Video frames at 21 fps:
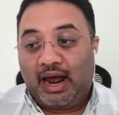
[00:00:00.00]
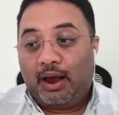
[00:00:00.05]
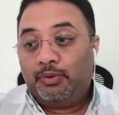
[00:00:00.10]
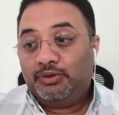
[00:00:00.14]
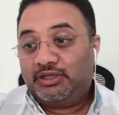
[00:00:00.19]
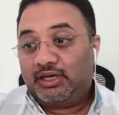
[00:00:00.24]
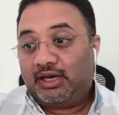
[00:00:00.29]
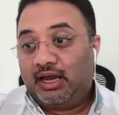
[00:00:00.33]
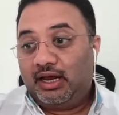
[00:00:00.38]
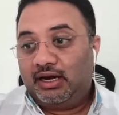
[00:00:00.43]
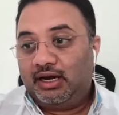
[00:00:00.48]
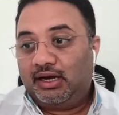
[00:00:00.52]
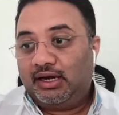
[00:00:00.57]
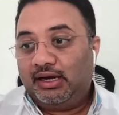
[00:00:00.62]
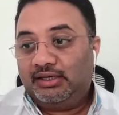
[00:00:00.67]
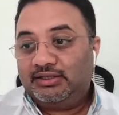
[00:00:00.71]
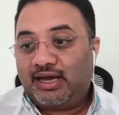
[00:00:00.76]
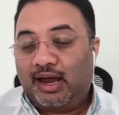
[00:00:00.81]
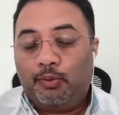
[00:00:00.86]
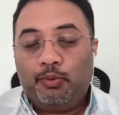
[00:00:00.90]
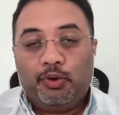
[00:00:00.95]
I was a kid at
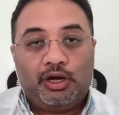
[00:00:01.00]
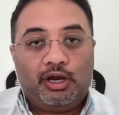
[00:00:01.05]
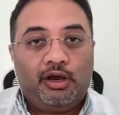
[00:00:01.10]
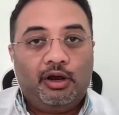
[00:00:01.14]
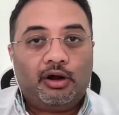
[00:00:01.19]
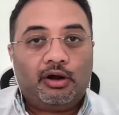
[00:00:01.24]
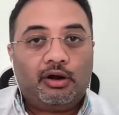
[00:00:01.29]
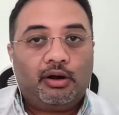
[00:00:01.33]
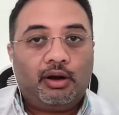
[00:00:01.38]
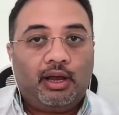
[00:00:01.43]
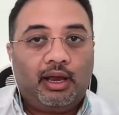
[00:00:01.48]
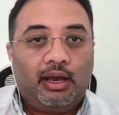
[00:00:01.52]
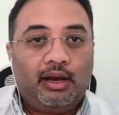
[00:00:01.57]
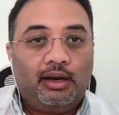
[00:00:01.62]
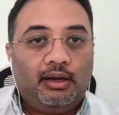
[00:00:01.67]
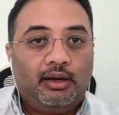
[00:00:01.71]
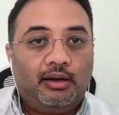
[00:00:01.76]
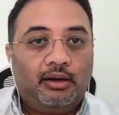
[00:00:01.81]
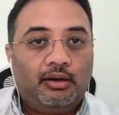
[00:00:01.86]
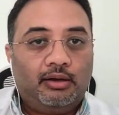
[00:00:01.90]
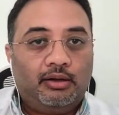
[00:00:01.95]
least, I would hear
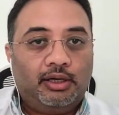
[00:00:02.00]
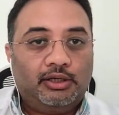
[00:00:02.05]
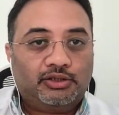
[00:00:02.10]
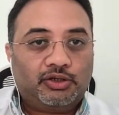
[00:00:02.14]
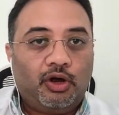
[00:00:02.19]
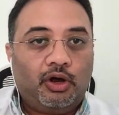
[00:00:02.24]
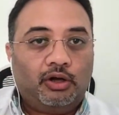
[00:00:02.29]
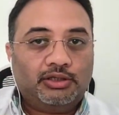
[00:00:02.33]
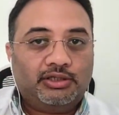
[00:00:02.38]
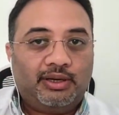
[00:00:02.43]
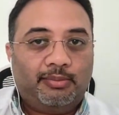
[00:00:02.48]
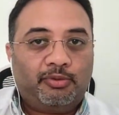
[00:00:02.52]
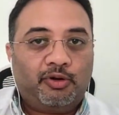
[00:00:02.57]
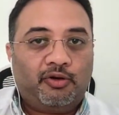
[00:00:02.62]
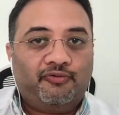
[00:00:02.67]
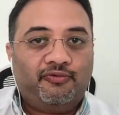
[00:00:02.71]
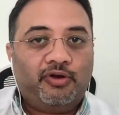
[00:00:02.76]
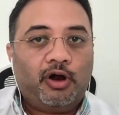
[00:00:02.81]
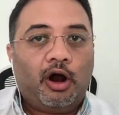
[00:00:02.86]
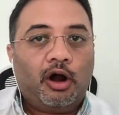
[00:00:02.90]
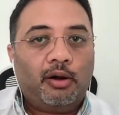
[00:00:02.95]
in this concept
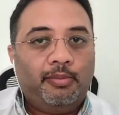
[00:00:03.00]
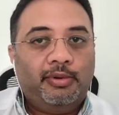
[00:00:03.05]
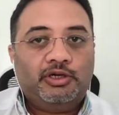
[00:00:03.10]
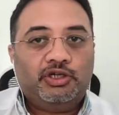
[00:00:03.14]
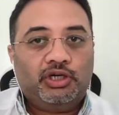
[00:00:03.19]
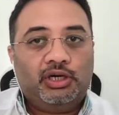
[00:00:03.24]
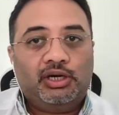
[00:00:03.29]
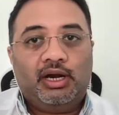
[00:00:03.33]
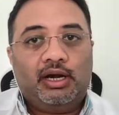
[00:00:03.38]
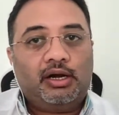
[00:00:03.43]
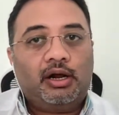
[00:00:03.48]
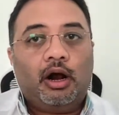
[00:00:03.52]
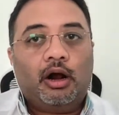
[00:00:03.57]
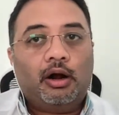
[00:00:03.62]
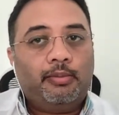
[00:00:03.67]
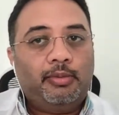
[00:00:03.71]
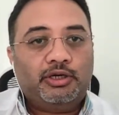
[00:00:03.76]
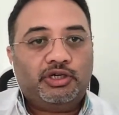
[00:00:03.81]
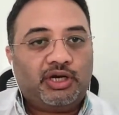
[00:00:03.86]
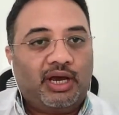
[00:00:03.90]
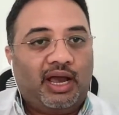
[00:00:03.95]
of garbage in and
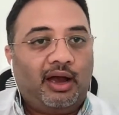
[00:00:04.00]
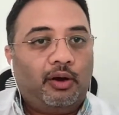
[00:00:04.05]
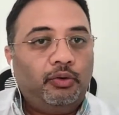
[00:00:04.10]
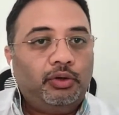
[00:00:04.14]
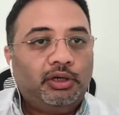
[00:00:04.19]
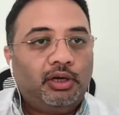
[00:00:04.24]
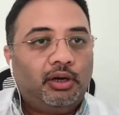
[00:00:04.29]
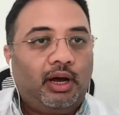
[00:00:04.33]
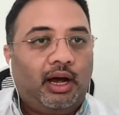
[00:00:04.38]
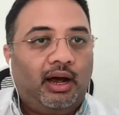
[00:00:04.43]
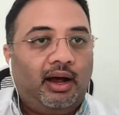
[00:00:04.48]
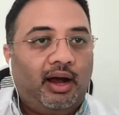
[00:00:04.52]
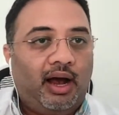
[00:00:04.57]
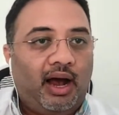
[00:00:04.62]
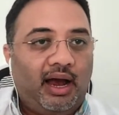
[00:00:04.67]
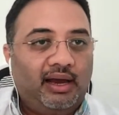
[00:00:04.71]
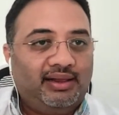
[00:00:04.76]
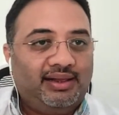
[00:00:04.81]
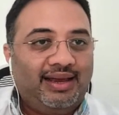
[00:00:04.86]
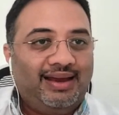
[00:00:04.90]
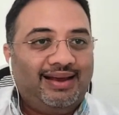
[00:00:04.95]
garbage out. Uh,
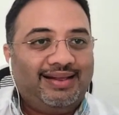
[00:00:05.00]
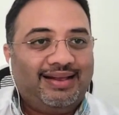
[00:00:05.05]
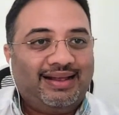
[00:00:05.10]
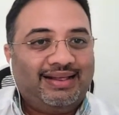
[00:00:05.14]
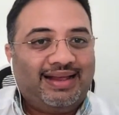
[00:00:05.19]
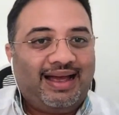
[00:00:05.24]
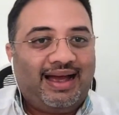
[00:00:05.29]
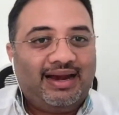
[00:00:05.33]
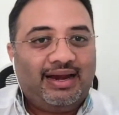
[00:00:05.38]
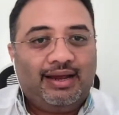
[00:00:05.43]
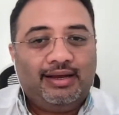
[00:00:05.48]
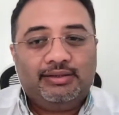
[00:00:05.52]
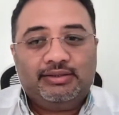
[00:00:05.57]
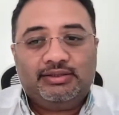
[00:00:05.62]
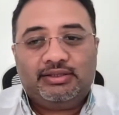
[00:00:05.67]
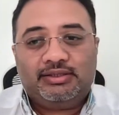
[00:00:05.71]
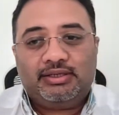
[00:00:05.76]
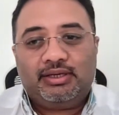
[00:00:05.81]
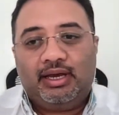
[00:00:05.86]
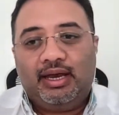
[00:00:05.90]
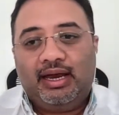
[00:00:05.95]
I think that that
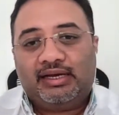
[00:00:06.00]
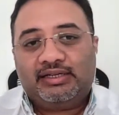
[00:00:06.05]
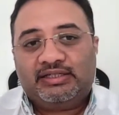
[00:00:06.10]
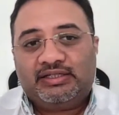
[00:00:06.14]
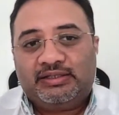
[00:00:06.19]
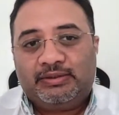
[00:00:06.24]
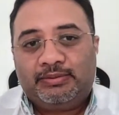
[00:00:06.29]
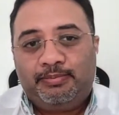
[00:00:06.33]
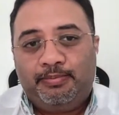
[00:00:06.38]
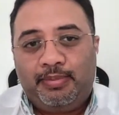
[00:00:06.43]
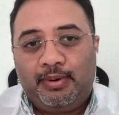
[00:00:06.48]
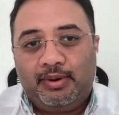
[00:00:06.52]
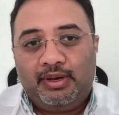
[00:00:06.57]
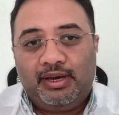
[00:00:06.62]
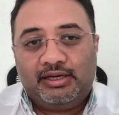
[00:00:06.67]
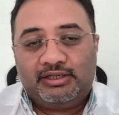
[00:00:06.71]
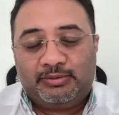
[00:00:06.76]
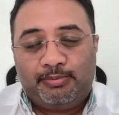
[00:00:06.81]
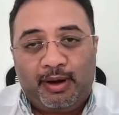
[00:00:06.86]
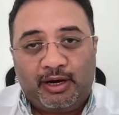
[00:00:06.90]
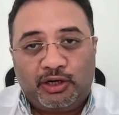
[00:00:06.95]
is
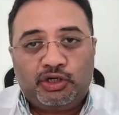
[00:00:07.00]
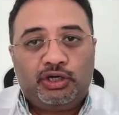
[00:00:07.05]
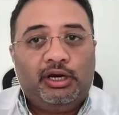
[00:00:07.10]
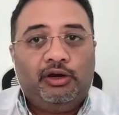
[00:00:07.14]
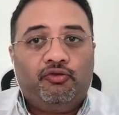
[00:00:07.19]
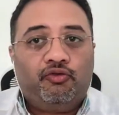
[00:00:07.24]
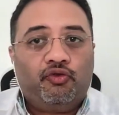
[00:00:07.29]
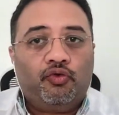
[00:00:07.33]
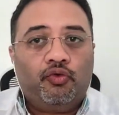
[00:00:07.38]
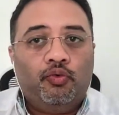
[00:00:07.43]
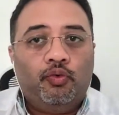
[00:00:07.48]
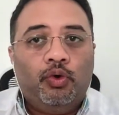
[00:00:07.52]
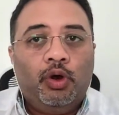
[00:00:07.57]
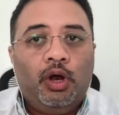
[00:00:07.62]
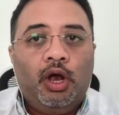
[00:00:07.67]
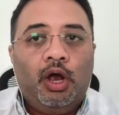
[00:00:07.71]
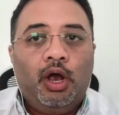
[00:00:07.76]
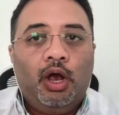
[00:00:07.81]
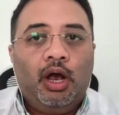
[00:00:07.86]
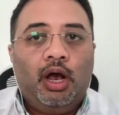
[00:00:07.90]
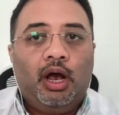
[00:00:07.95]
especially true
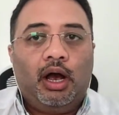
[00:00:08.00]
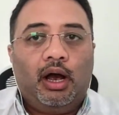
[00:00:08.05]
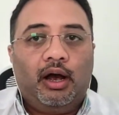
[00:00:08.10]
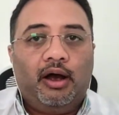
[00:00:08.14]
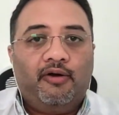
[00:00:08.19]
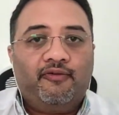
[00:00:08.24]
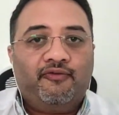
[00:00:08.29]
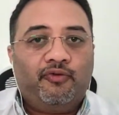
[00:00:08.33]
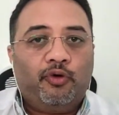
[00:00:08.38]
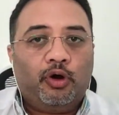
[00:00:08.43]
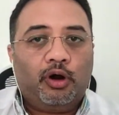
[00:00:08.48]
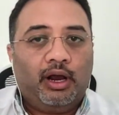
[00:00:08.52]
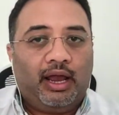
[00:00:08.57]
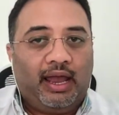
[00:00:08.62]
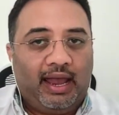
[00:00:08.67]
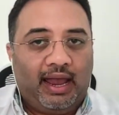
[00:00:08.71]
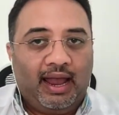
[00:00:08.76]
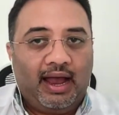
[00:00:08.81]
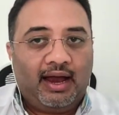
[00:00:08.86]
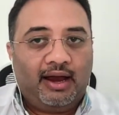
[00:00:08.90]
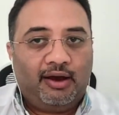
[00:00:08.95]
uh, for
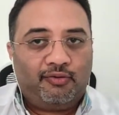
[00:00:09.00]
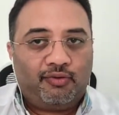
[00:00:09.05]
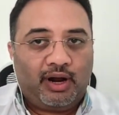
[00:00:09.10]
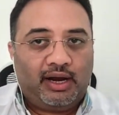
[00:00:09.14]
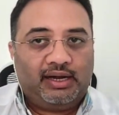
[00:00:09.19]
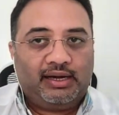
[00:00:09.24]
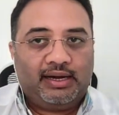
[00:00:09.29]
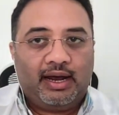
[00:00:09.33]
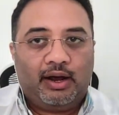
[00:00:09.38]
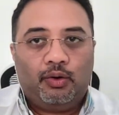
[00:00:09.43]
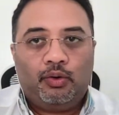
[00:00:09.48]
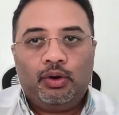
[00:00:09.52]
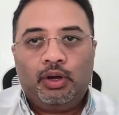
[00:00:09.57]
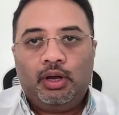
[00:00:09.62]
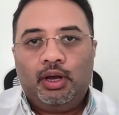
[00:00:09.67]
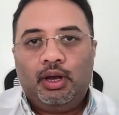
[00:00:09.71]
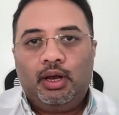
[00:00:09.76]
AI right now,